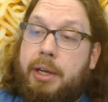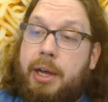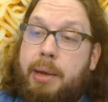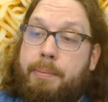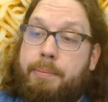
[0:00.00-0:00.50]

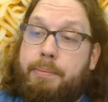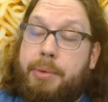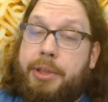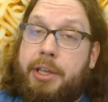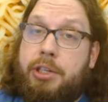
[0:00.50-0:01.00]
Um,
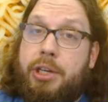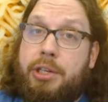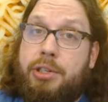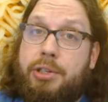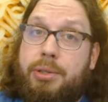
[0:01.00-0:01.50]
but then they
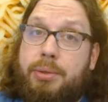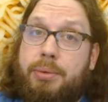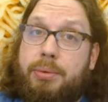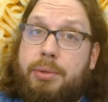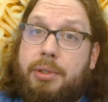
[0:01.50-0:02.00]
changed it
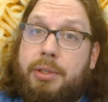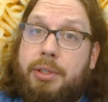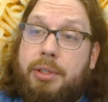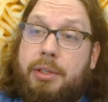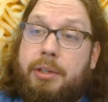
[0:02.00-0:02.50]
to
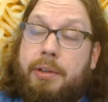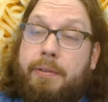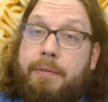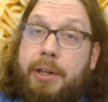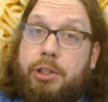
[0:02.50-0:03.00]

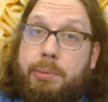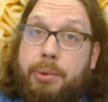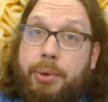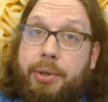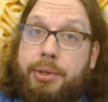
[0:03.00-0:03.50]

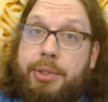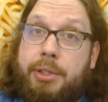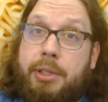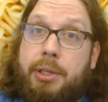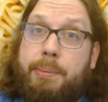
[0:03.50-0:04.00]
vegetable
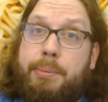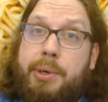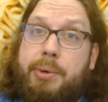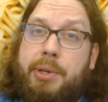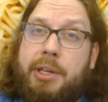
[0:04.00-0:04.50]
oils,
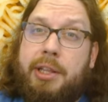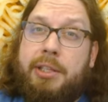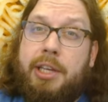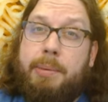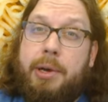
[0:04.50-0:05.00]
but in order to
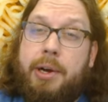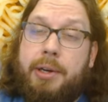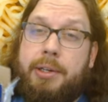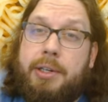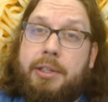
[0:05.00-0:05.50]
get the same
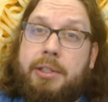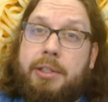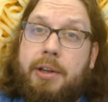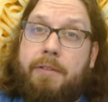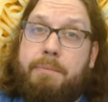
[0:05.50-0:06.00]

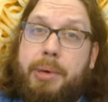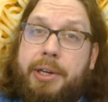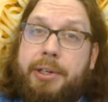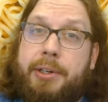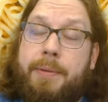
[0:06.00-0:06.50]
hardness of
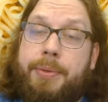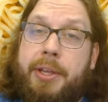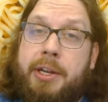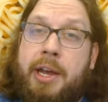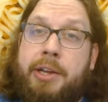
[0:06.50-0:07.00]
butter,
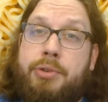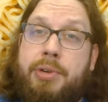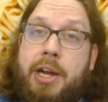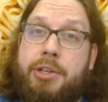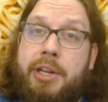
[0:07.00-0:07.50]
it
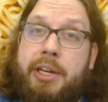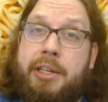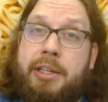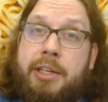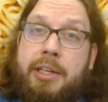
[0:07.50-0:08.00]

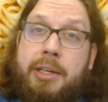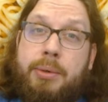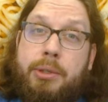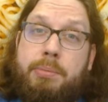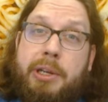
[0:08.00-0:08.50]
hydrogenated
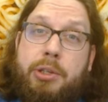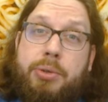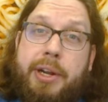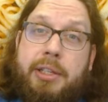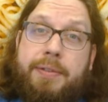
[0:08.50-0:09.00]
which made
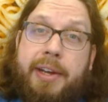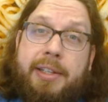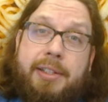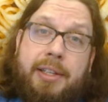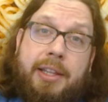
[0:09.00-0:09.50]
trans
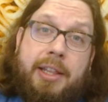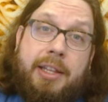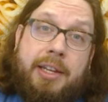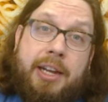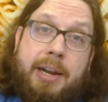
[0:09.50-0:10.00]
fats that
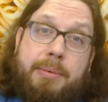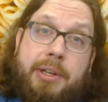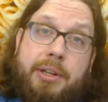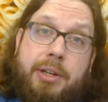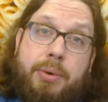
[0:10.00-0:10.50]
at the
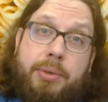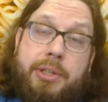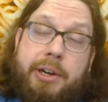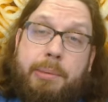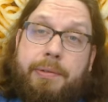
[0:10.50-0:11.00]
time didn't know
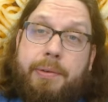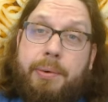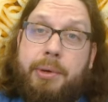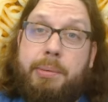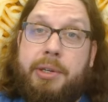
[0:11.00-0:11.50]
was terrible
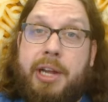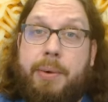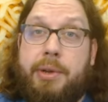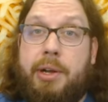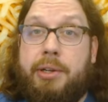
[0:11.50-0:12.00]
for you, but
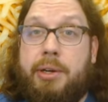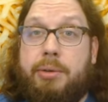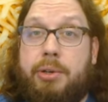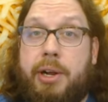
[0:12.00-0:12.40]
now we all know